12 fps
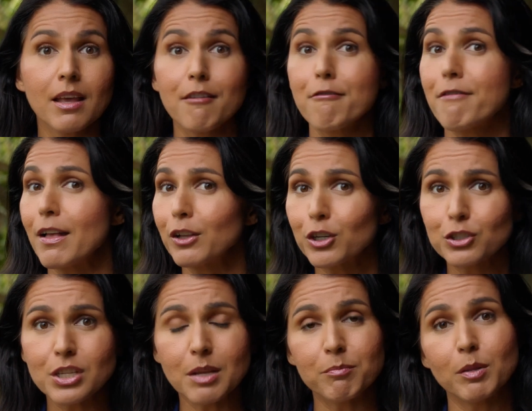failure
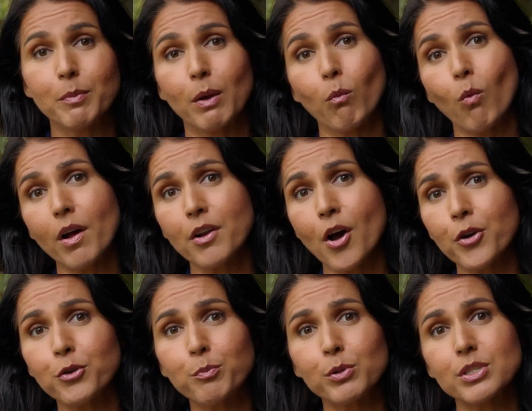to implement
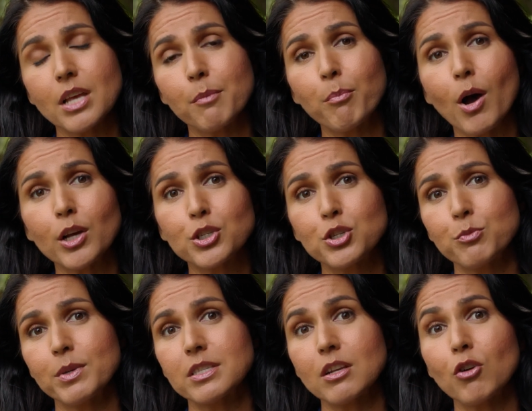100%
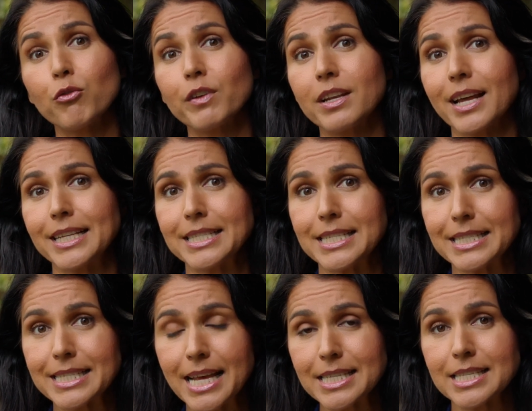posthumous
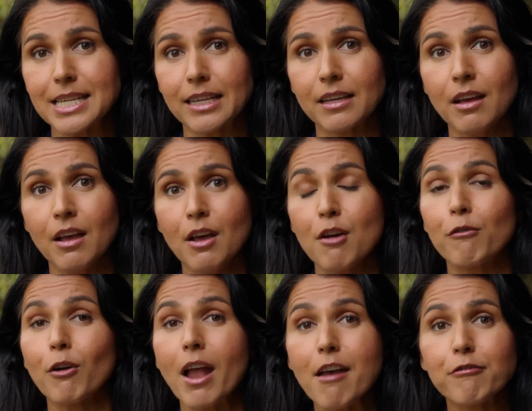COVID-19 testing
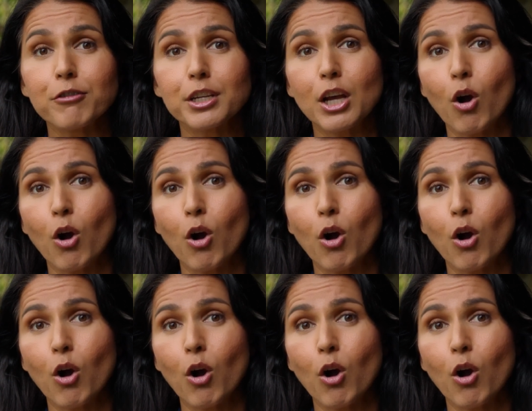for every